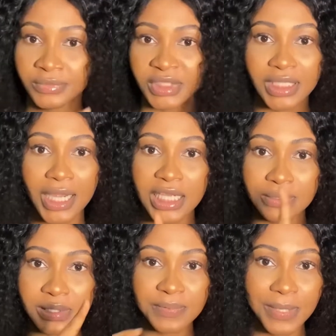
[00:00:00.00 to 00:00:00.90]
Guys,
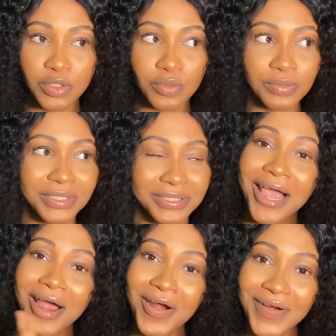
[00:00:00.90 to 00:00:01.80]
please pardon me.
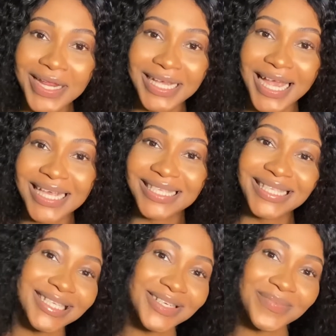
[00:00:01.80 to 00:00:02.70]
All right guys,
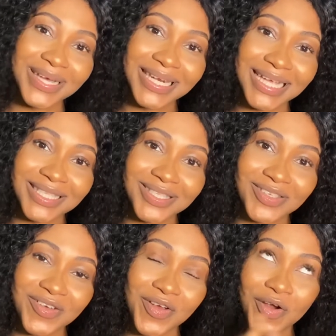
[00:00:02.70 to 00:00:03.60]
see you in my next
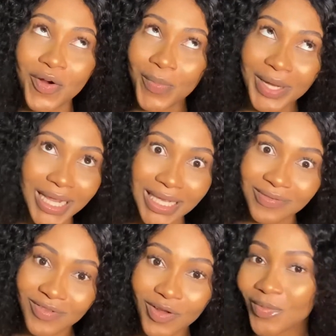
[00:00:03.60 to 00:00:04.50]
tutorial or my next
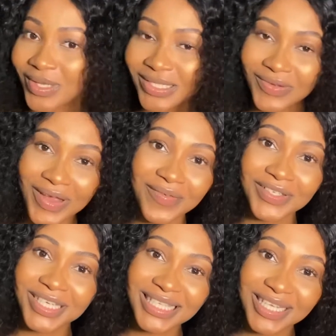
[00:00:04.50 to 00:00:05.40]
vlog, whatsoever.
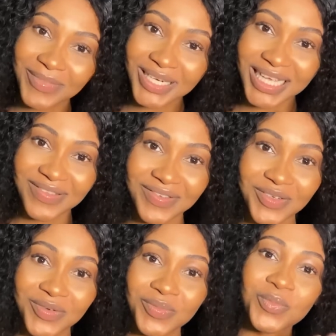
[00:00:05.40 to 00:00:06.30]
Just see you in my next
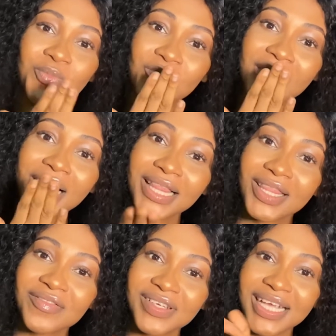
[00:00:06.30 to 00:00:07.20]
video.
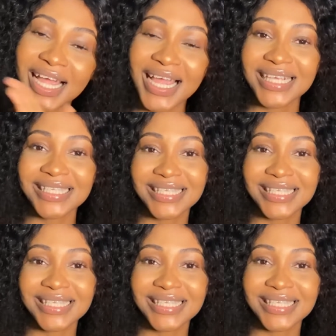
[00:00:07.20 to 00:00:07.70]
Love you guys.